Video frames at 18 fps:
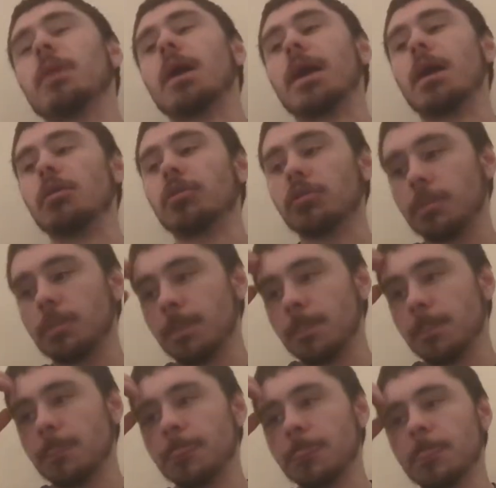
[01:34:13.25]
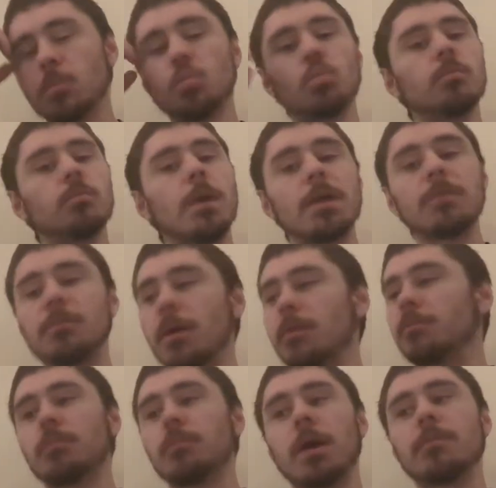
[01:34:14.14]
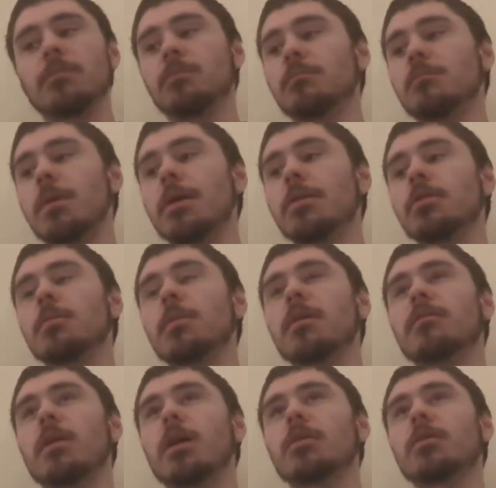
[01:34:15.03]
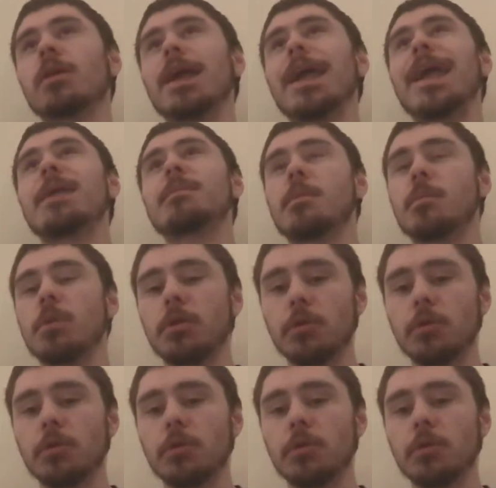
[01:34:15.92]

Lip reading: My mother, my father, and my brother all still have